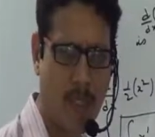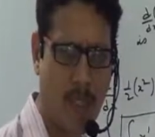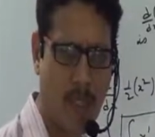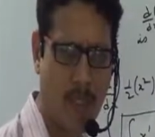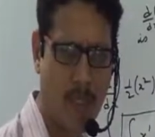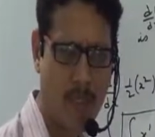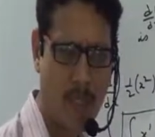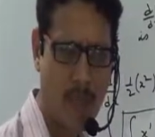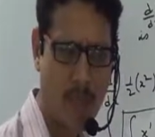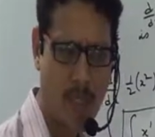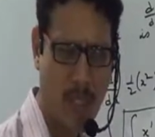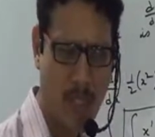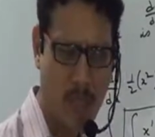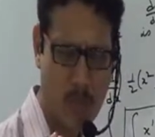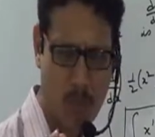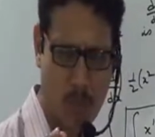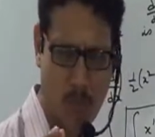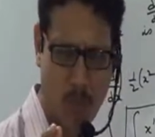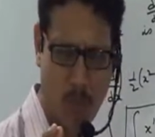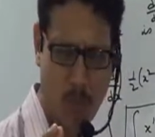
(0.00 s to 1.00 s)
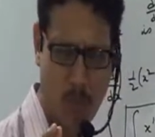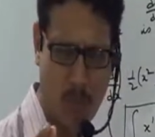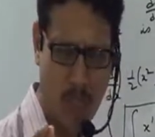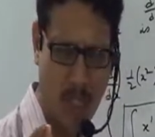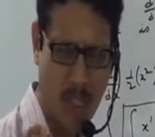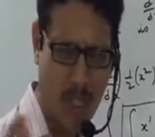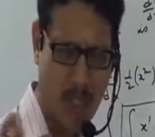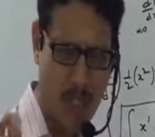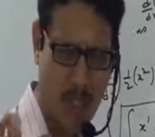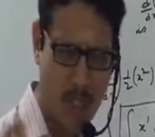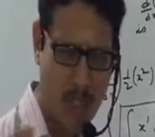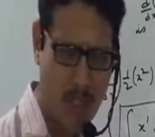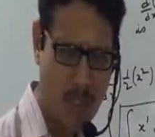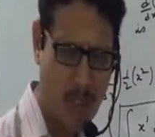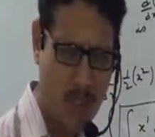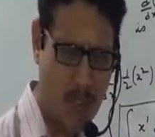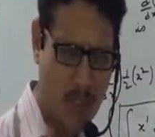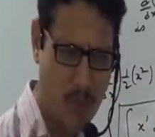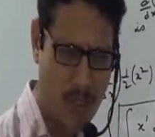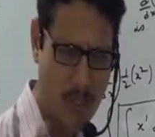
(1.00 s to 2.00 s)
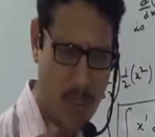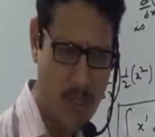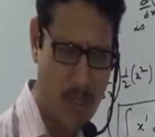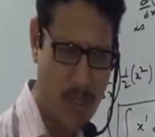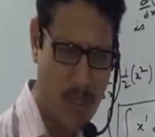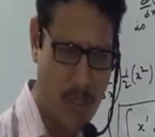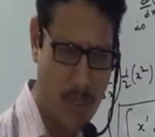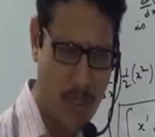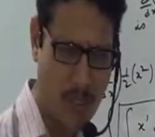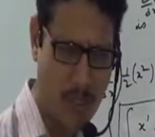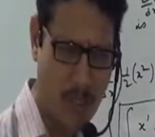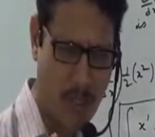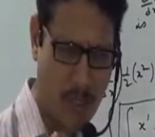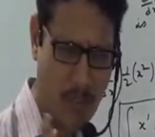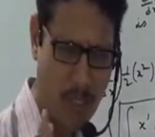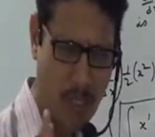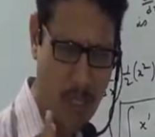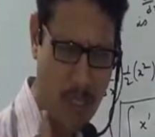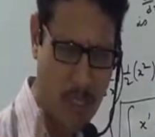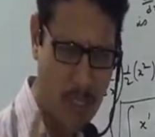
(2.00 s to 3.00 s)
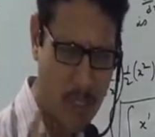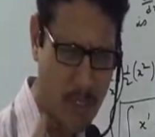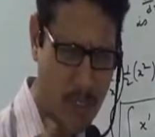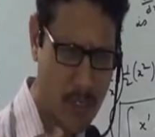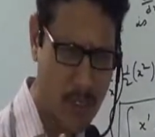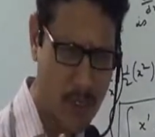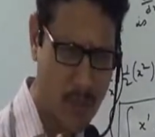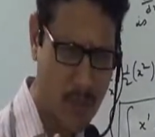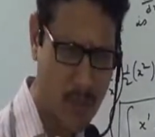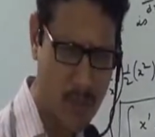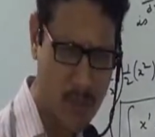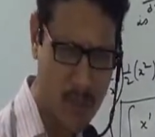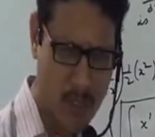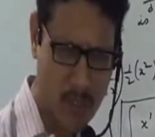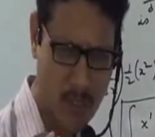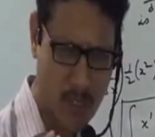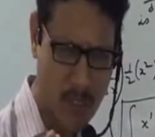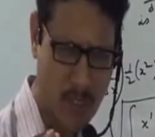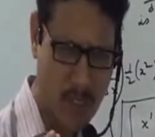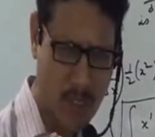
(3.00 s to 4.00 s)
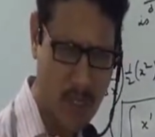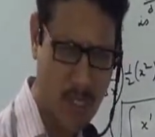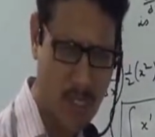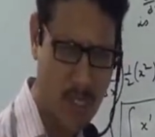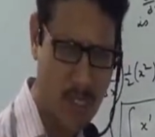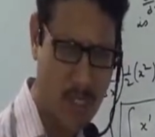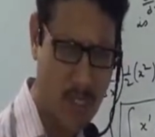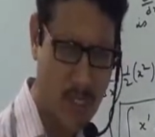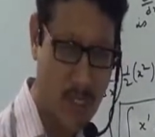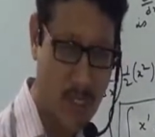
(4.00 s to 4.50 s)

And we have small triangles also there and we have neglected the triangle